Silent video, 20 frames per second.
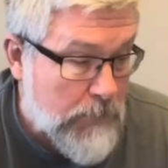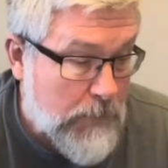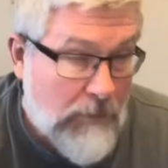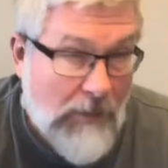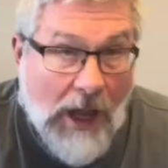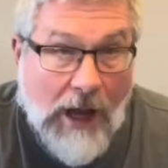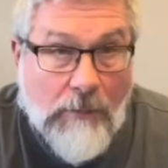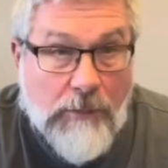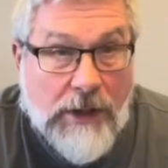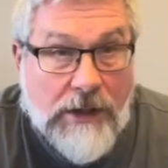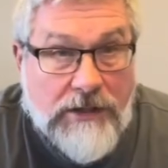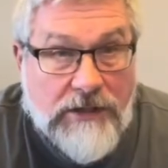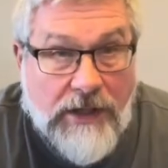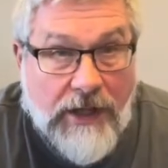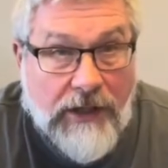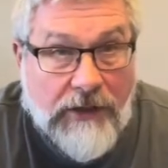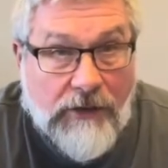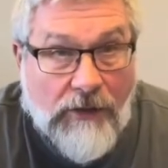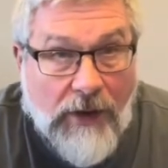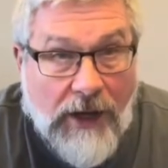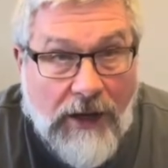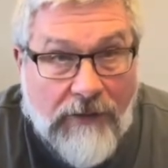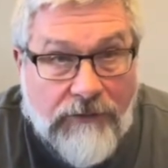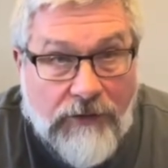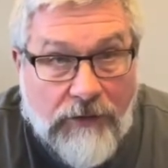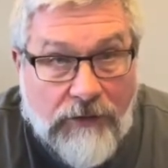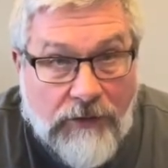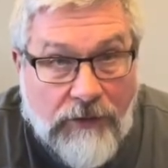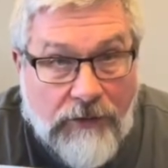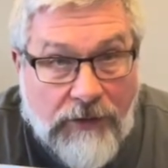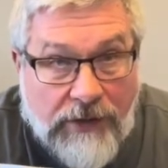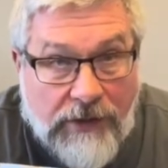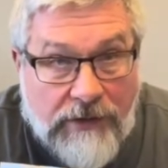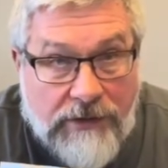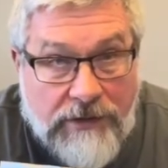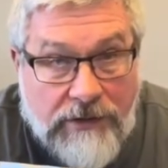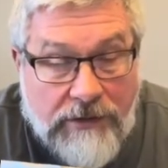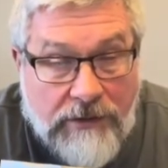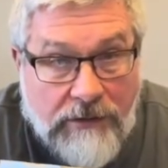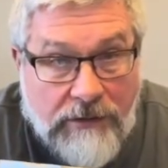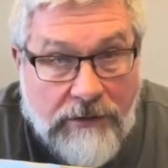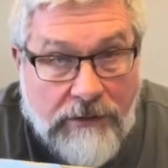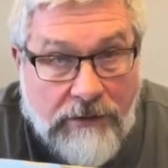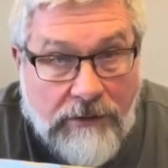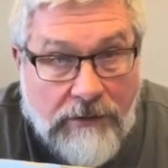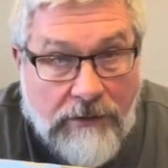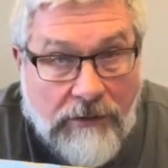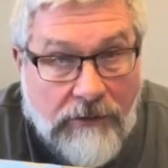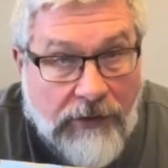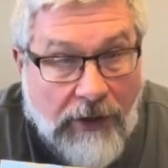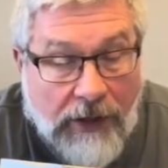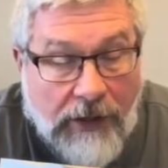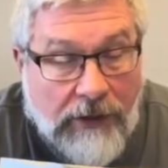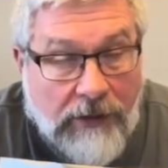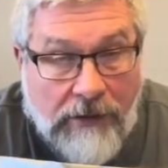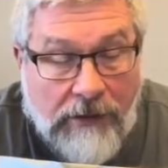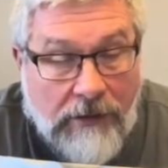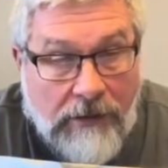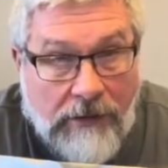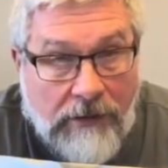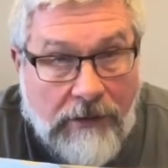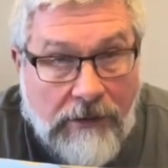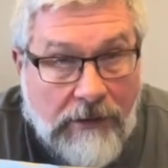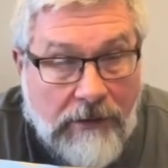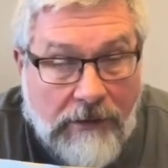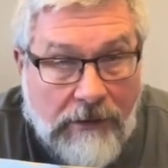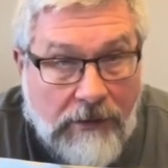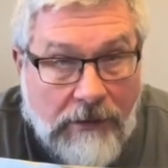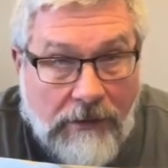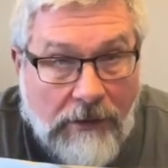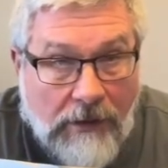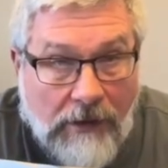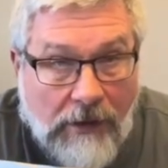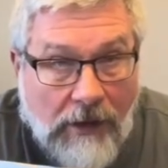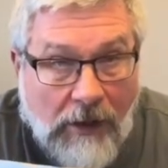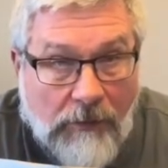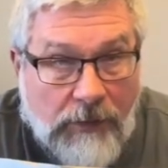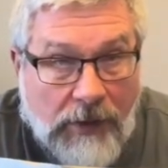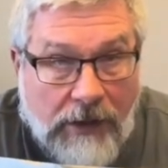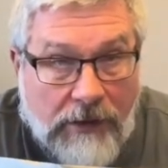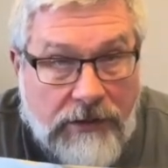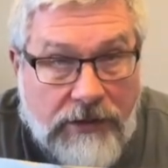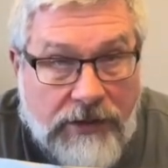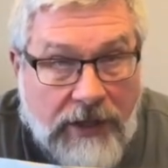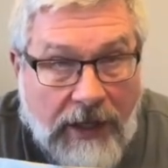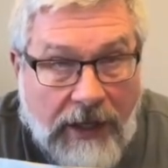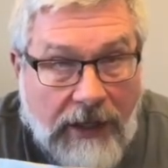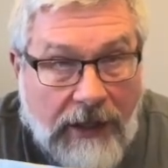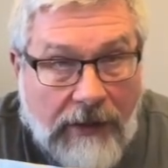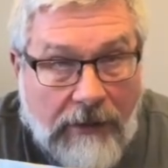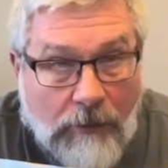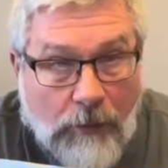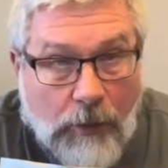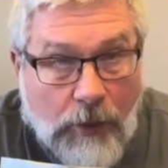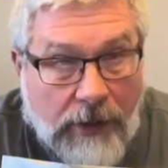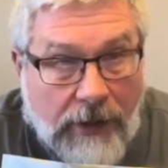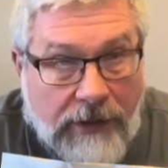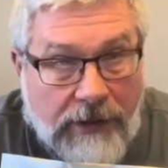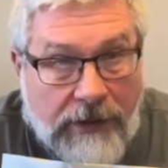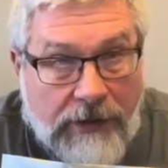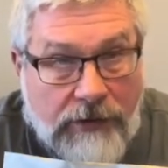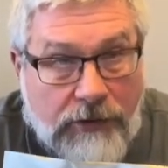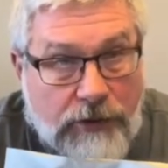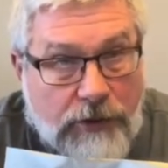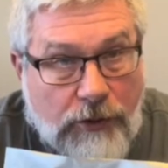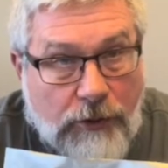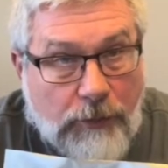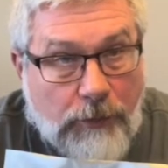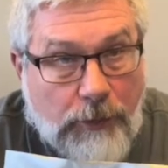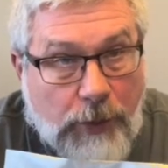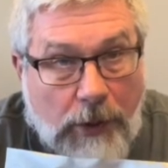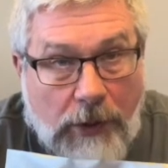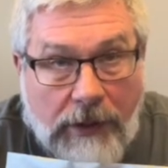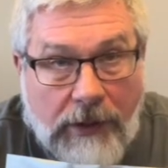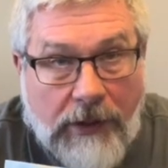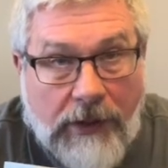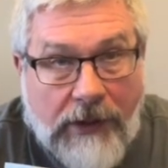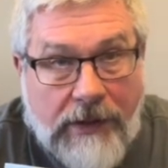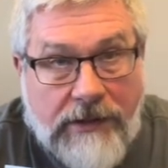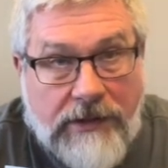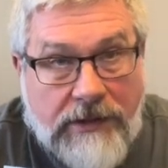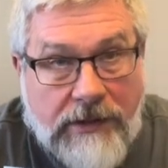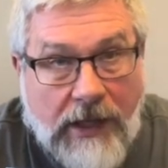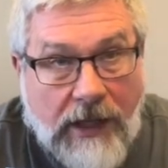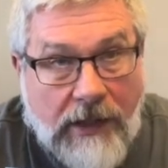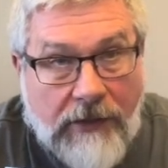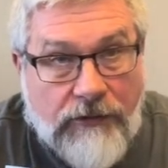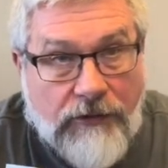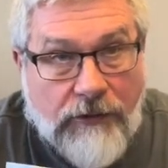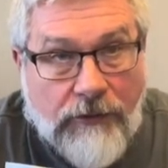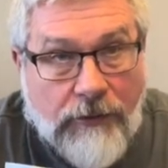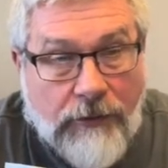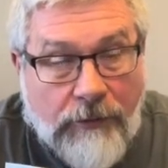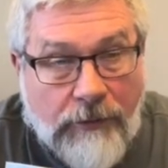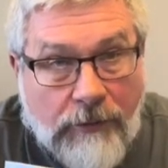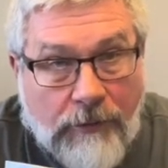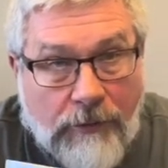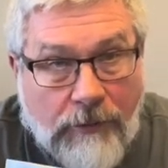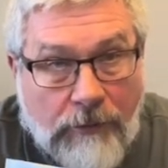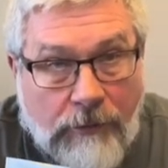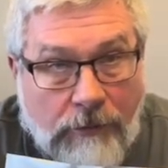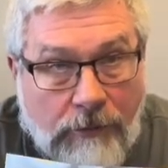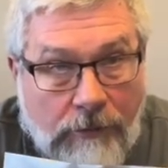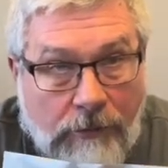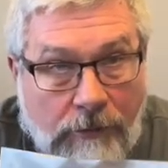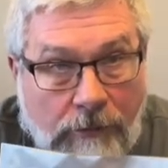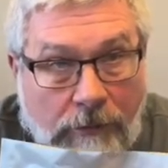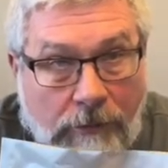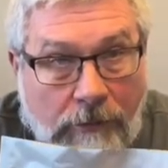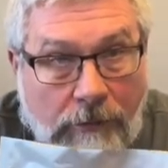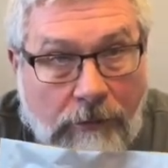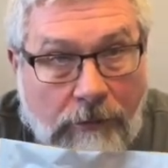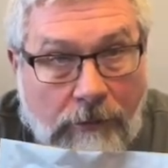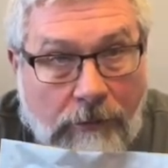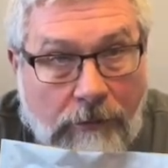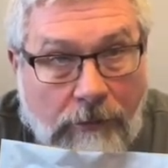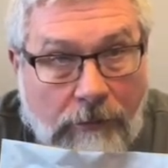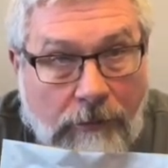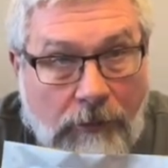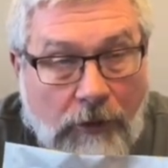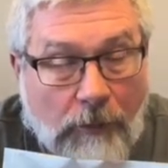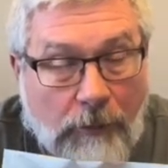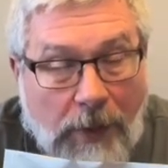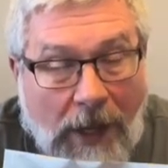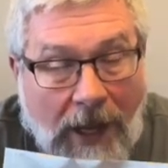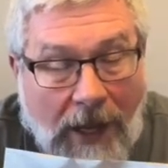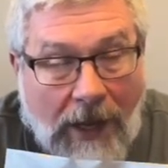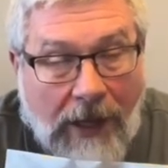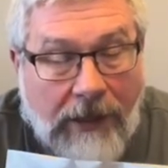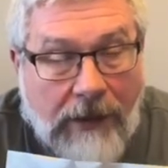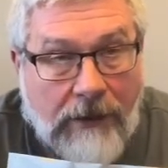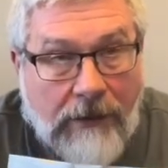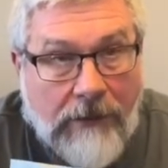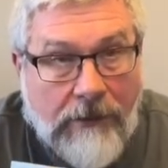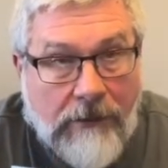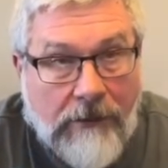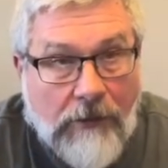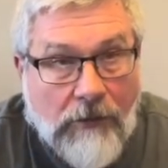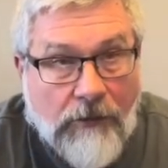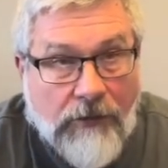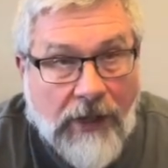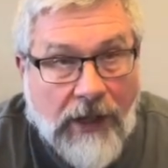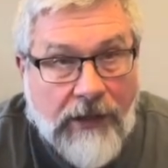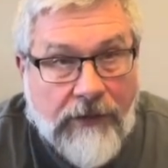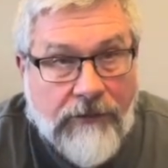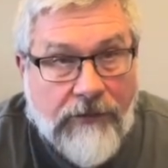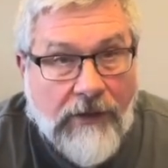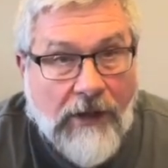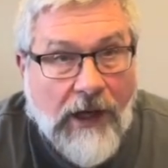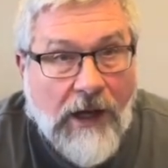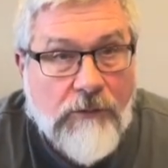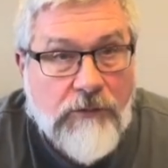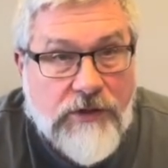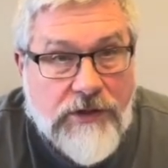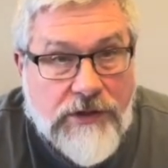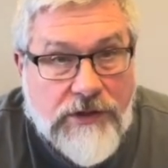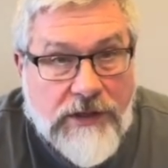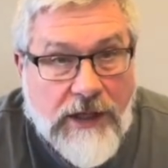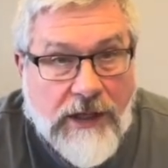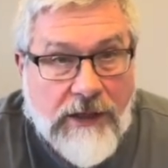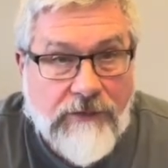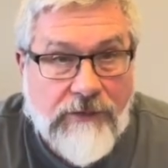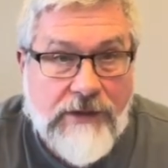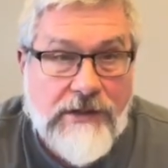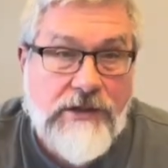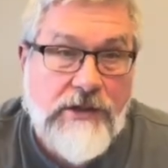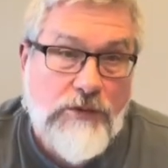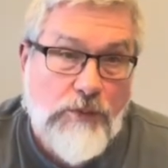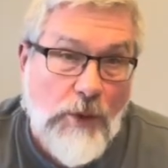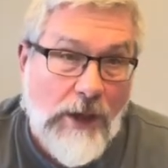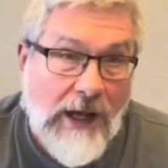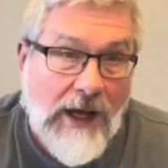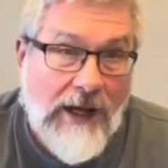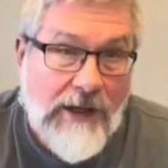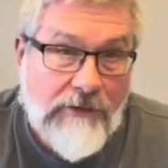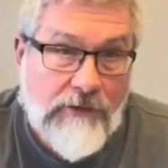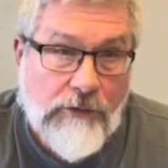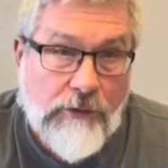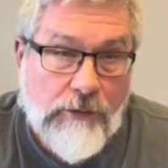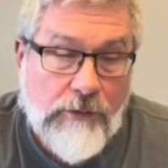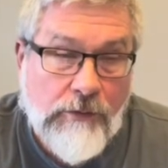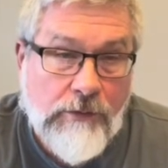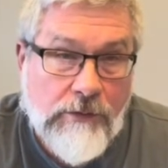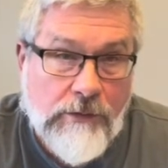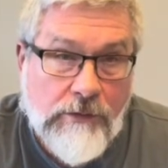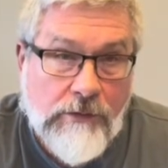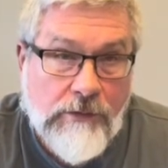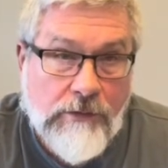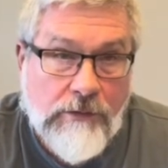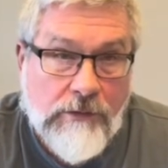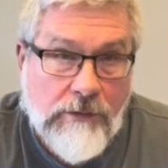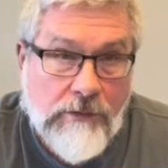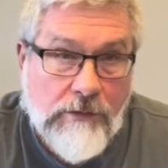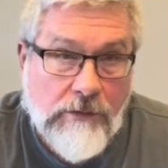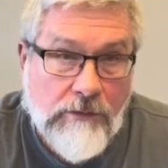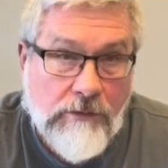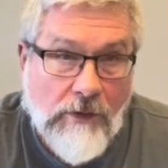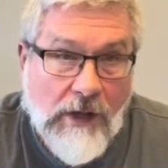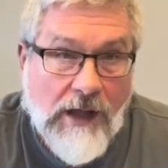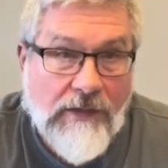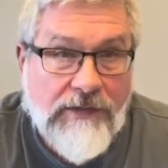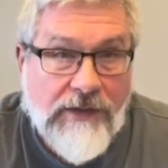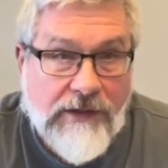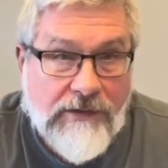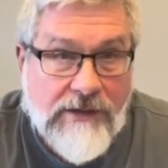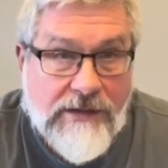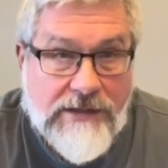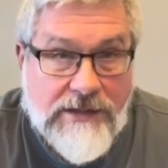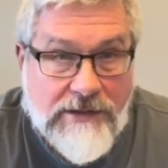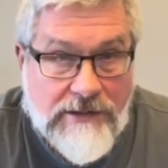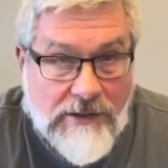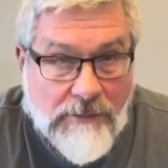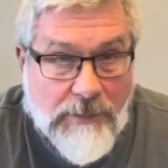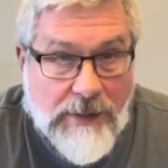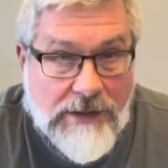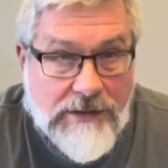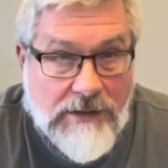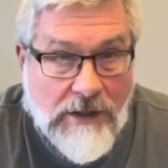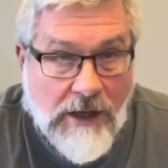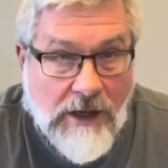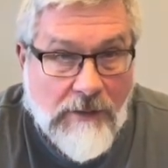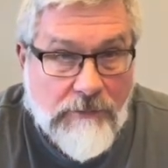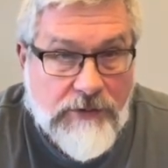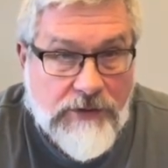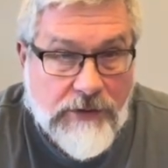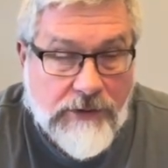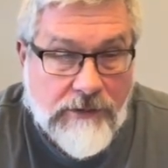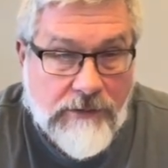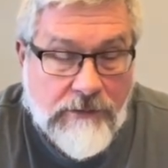I'm not saying you have to do this, okay? I'm not saying what it is you put inside your pack, okay? I'm just saying this is what I do. I think this is the best option.